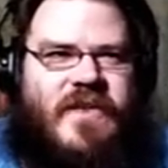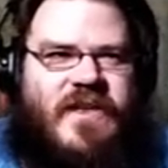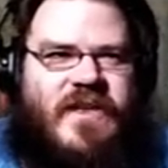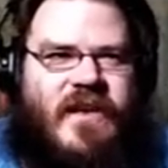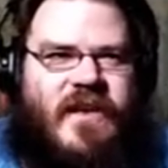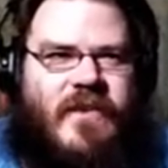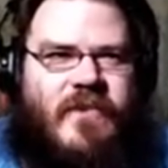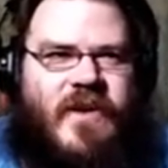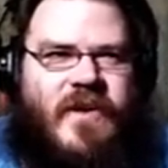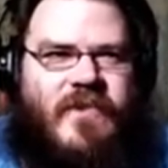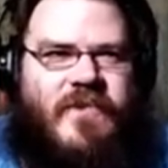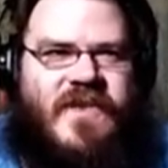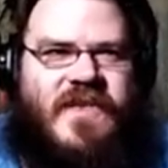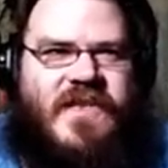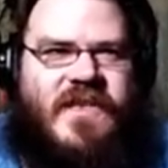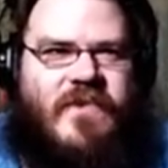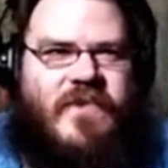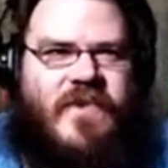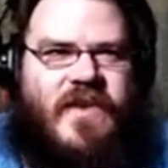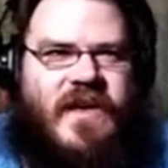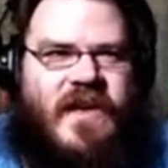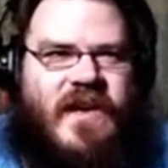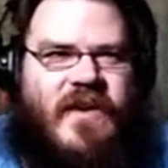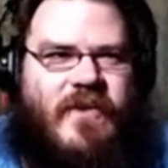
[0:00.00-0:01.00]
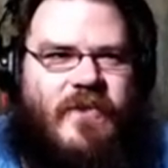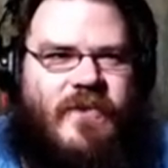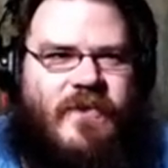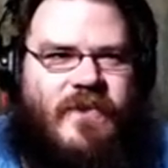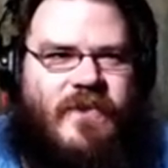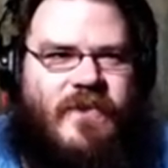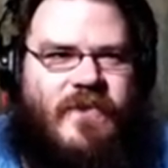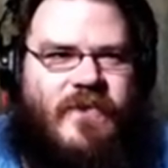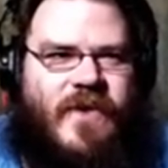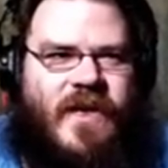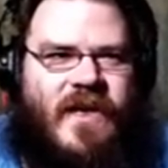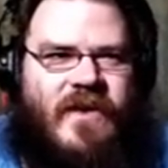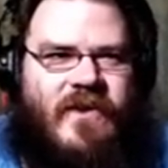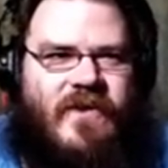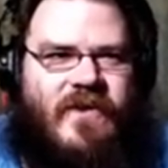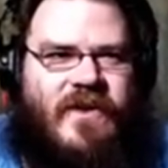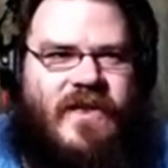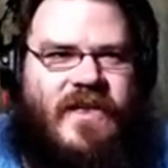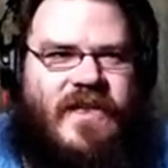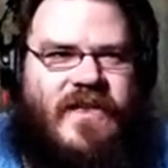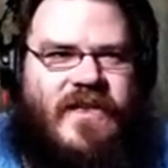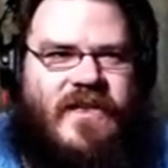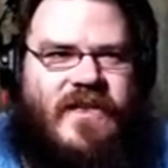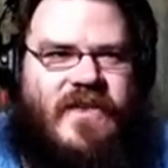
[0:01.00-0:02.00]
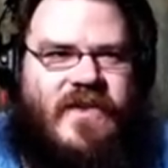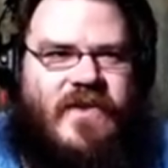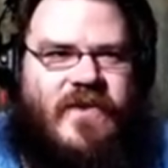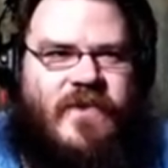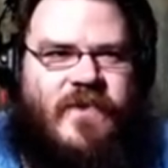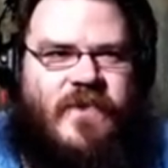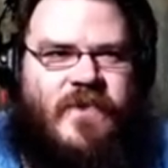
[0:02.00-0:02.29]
that might be something I'll look into.